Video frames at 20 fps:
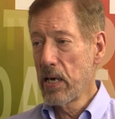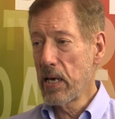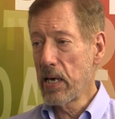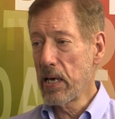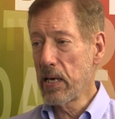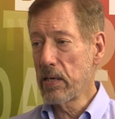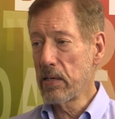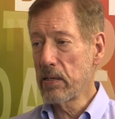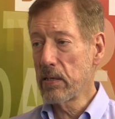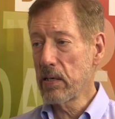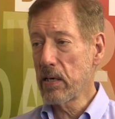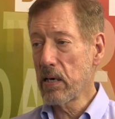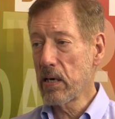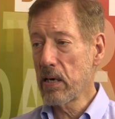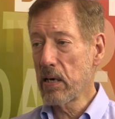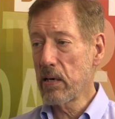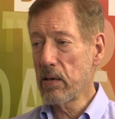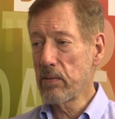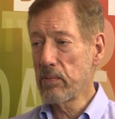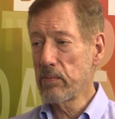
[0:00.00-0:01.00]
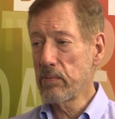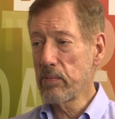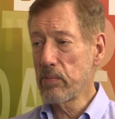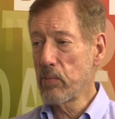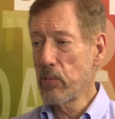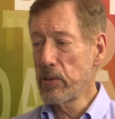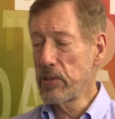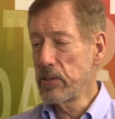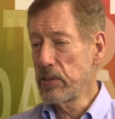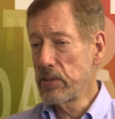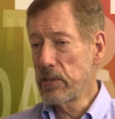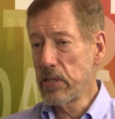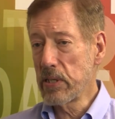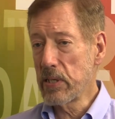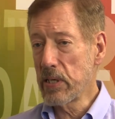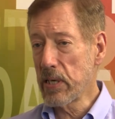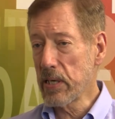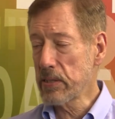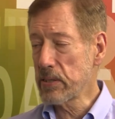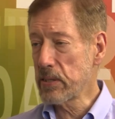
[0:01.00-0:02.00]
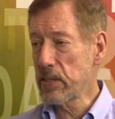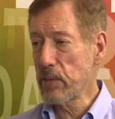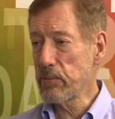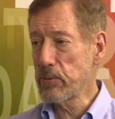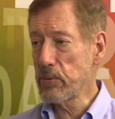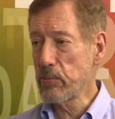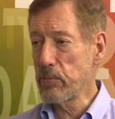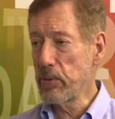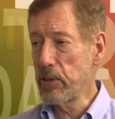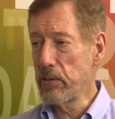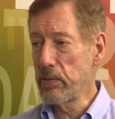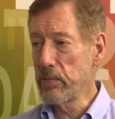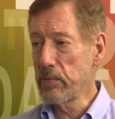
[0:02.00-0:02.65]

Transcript: And what do you see the next steps would be?